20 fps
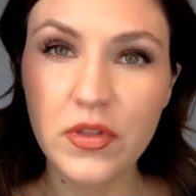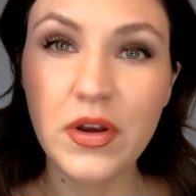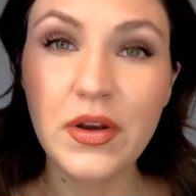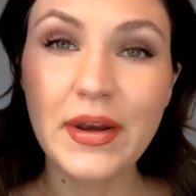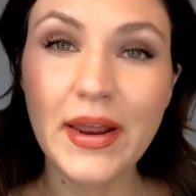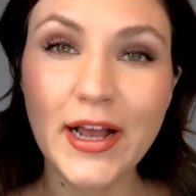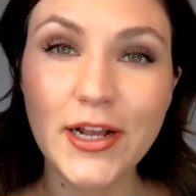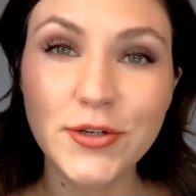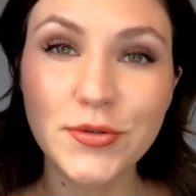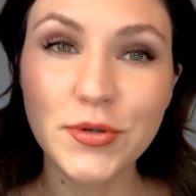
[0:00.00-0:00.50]
the
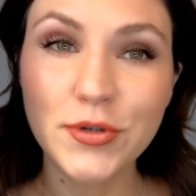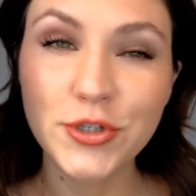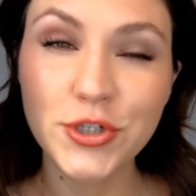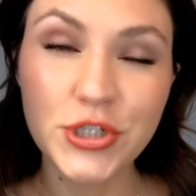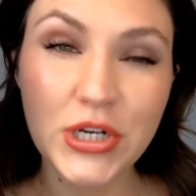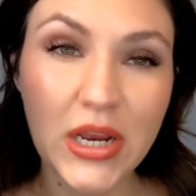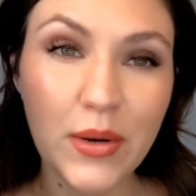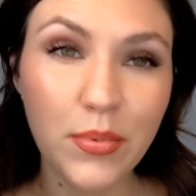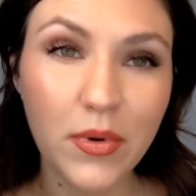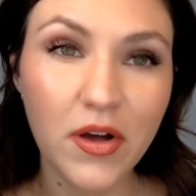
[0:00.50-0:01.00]
natural
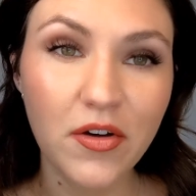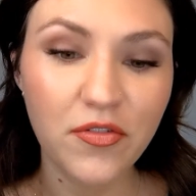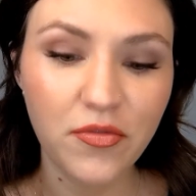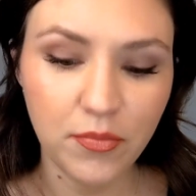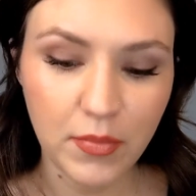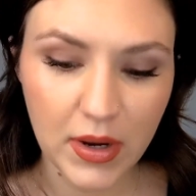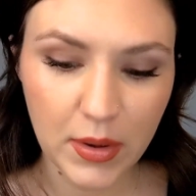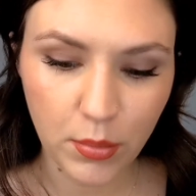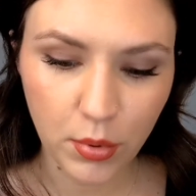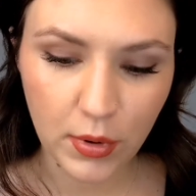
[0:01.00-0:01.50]
shape of
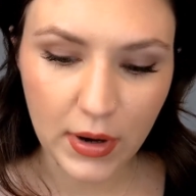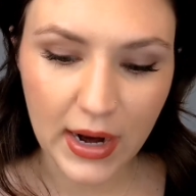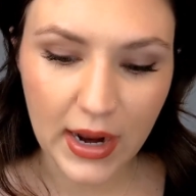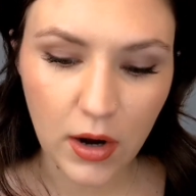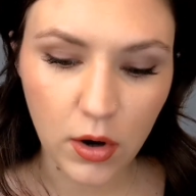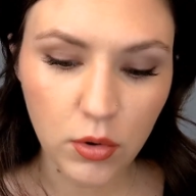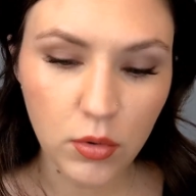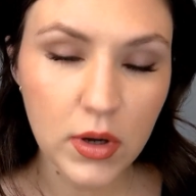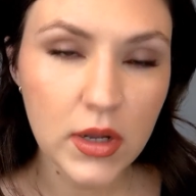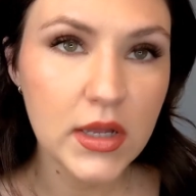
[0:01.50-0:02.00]
my
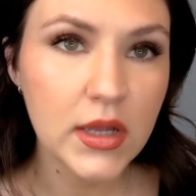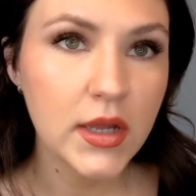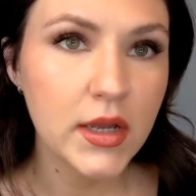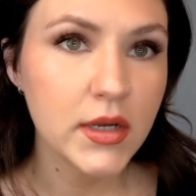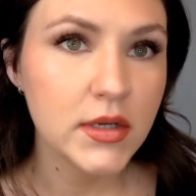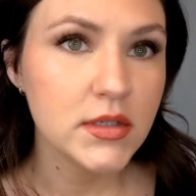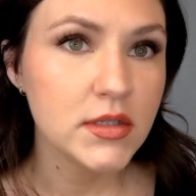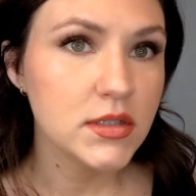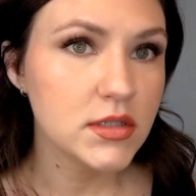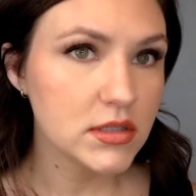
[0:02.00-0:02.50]
brow.
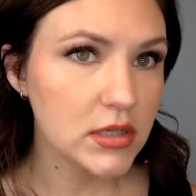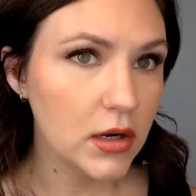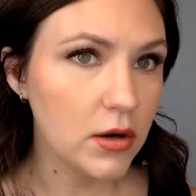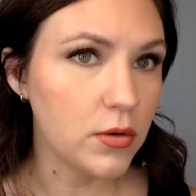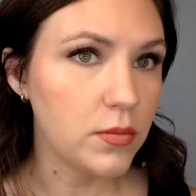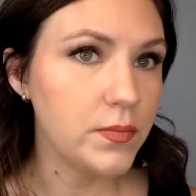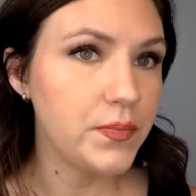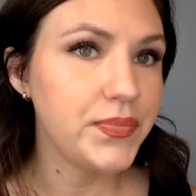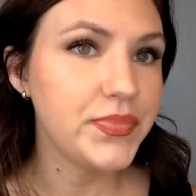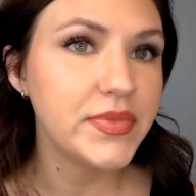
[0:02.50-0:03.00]
So
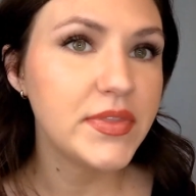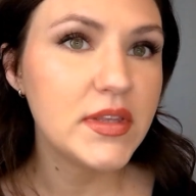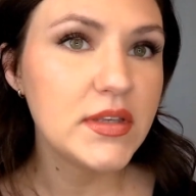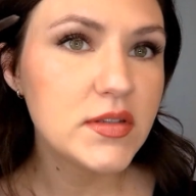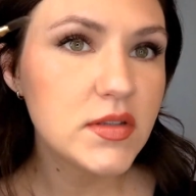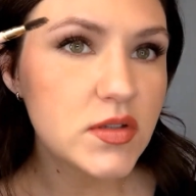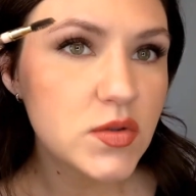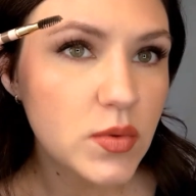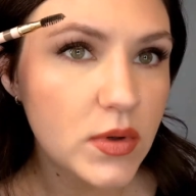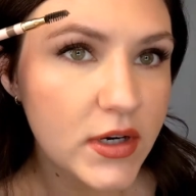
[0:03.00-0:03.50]

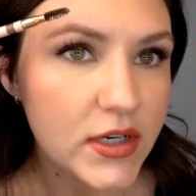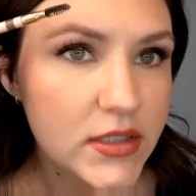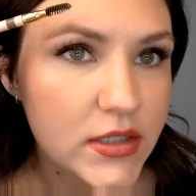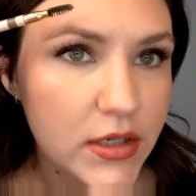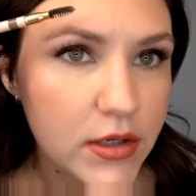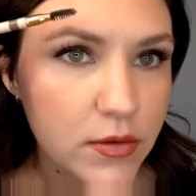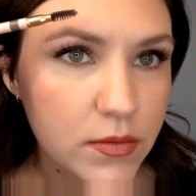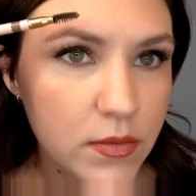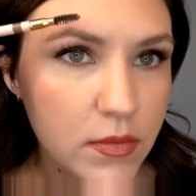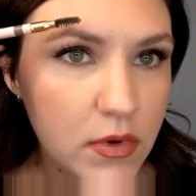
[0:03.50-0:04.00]
this is what I
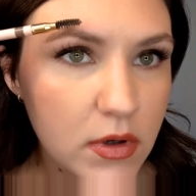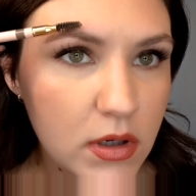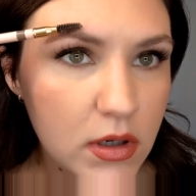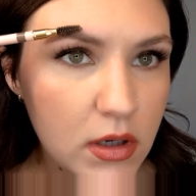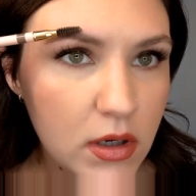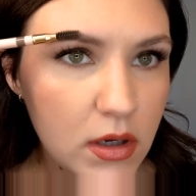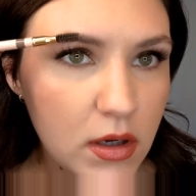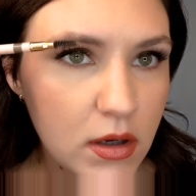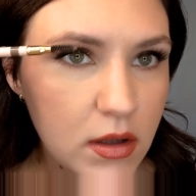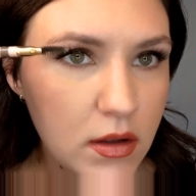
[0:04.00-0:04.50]
do.
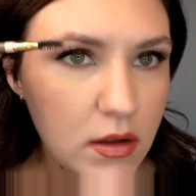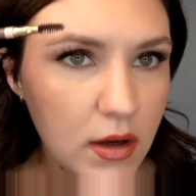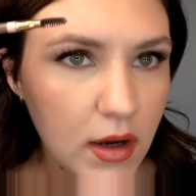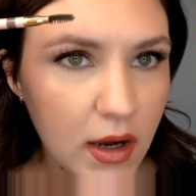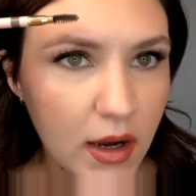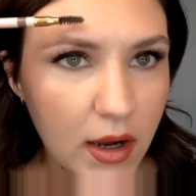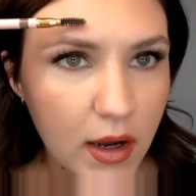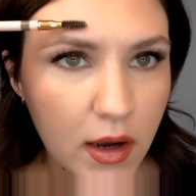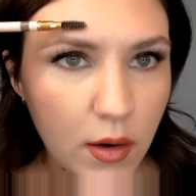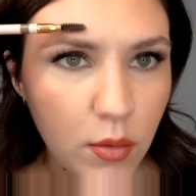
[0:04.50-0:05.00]

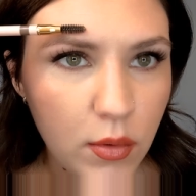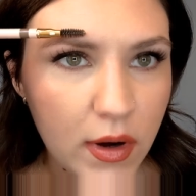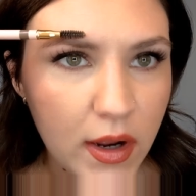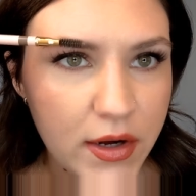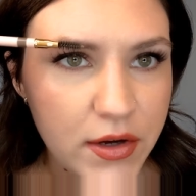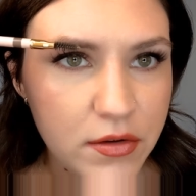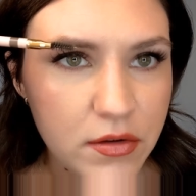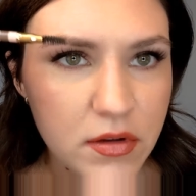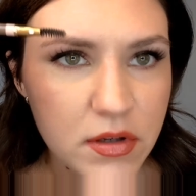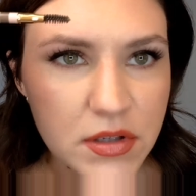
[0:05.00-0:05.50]
When
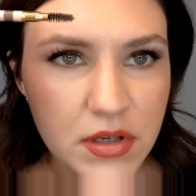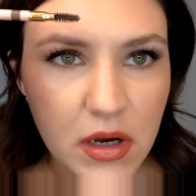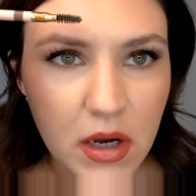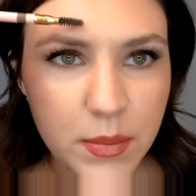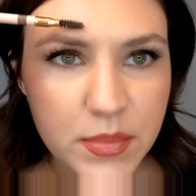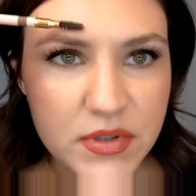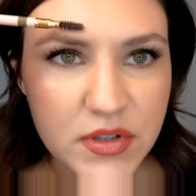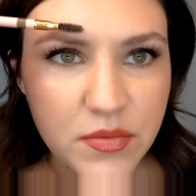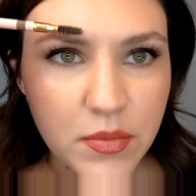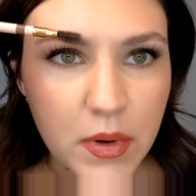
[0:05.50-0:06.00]
I do the
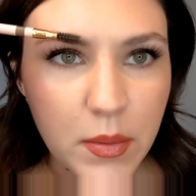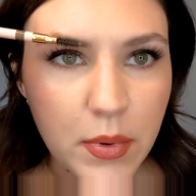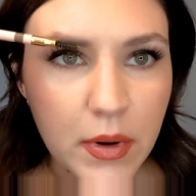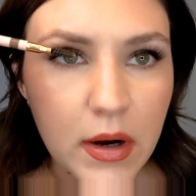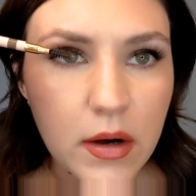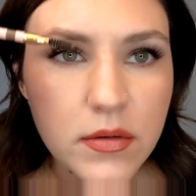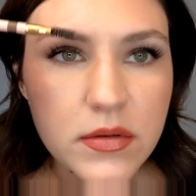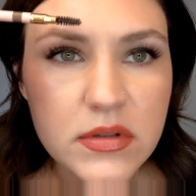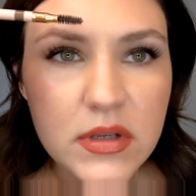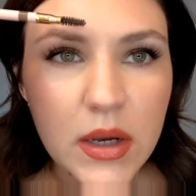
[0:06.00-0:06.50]
tops of my
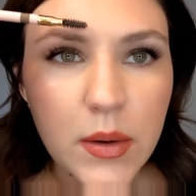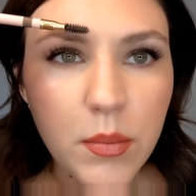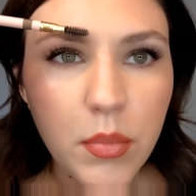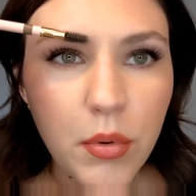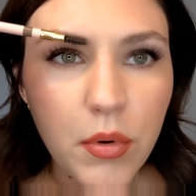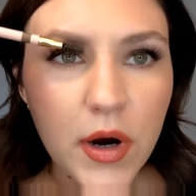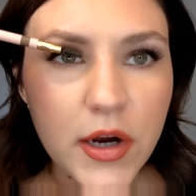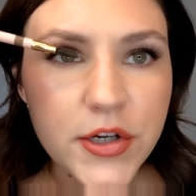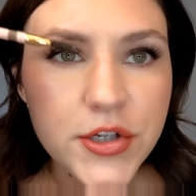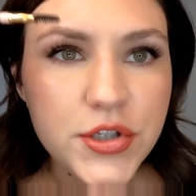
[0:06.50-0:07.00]
brows, I
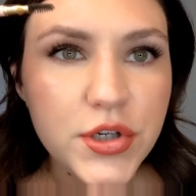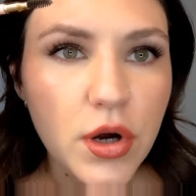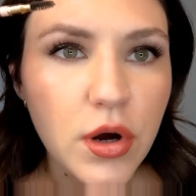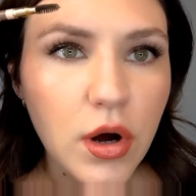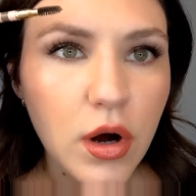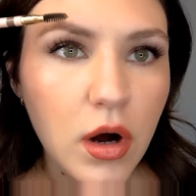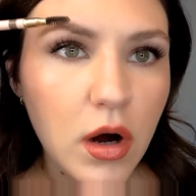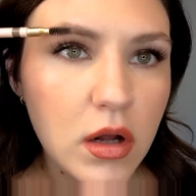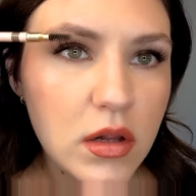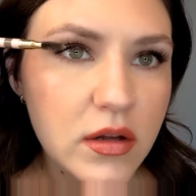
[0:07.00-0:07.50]
brush
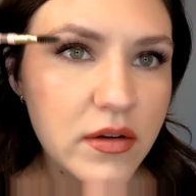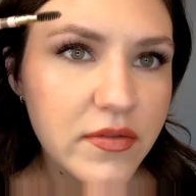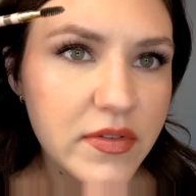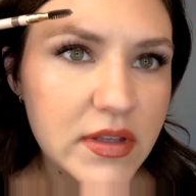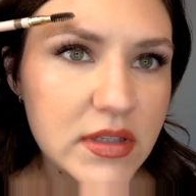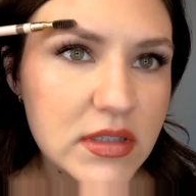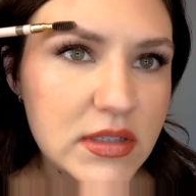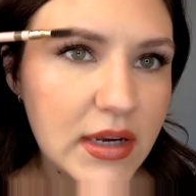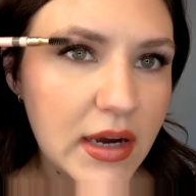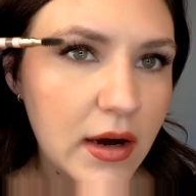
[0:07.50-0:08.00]
all of
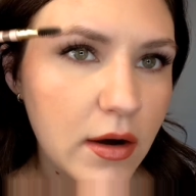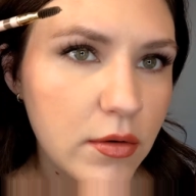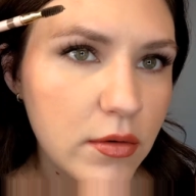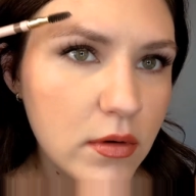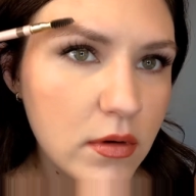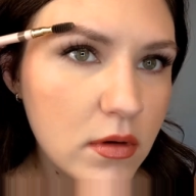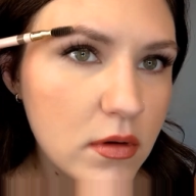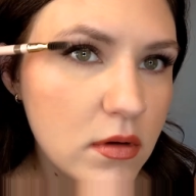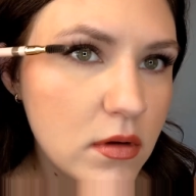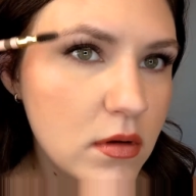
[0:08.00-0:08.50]
this
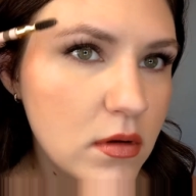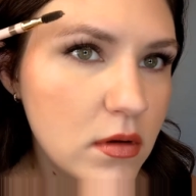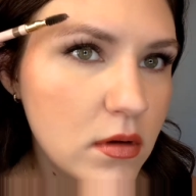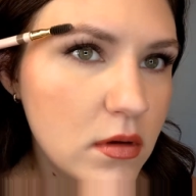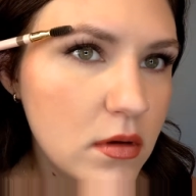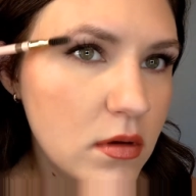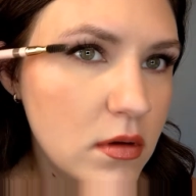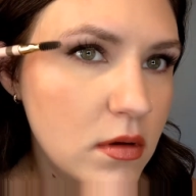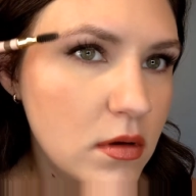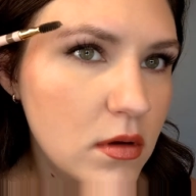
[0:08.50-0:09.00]
down
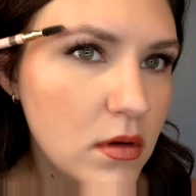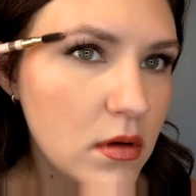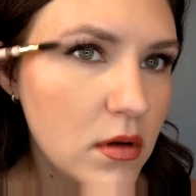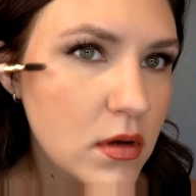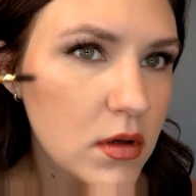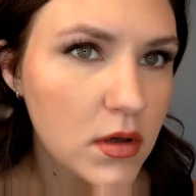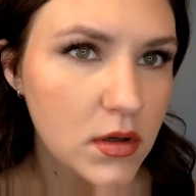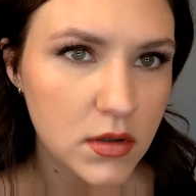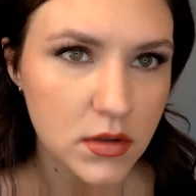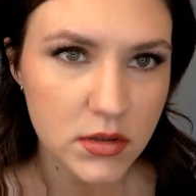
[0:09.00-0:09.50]

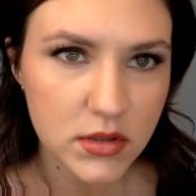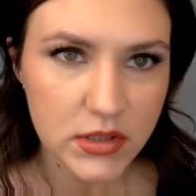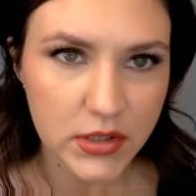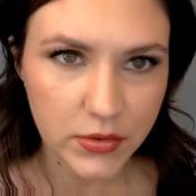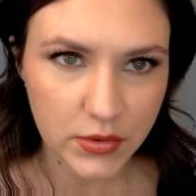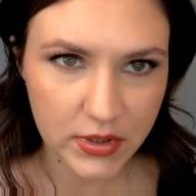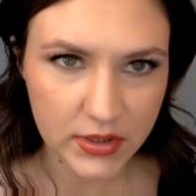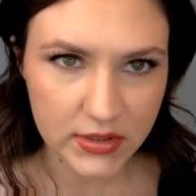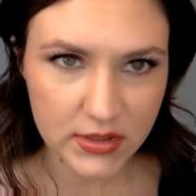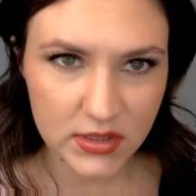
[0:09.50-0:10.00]
so
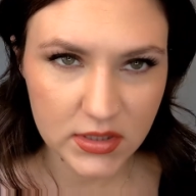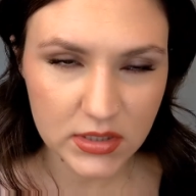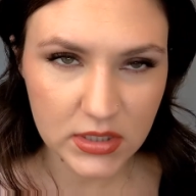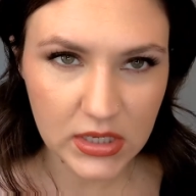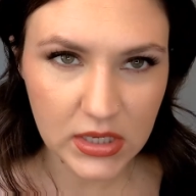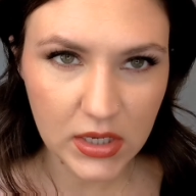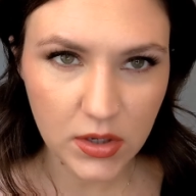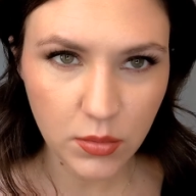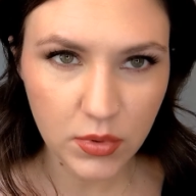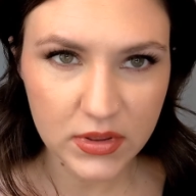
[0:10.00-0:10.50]
you can
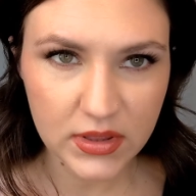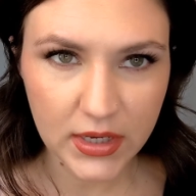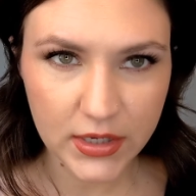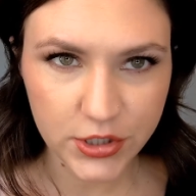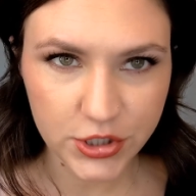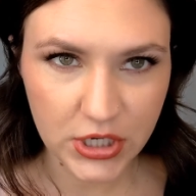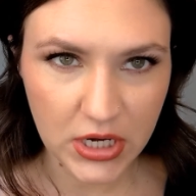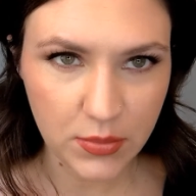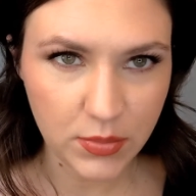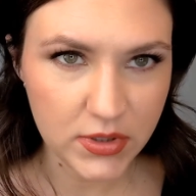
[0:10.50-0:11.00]
see what
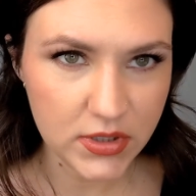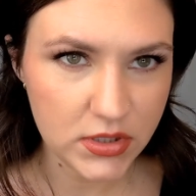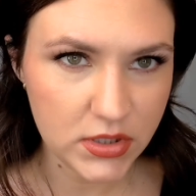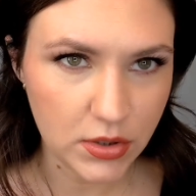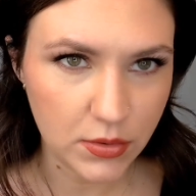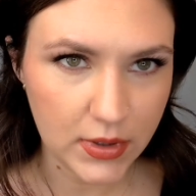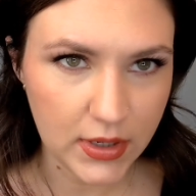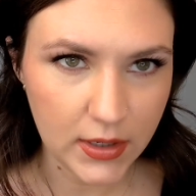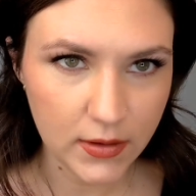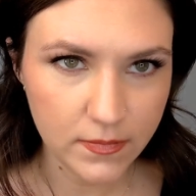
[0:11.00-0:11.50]
that shape is
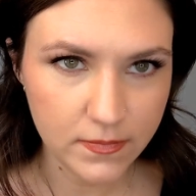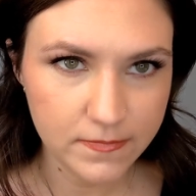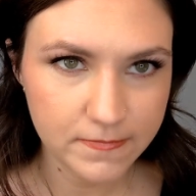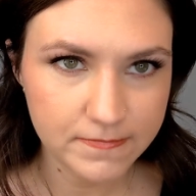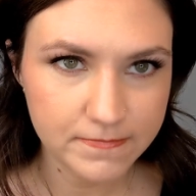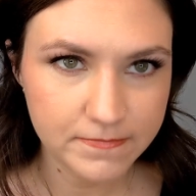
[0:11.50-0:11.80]
doing.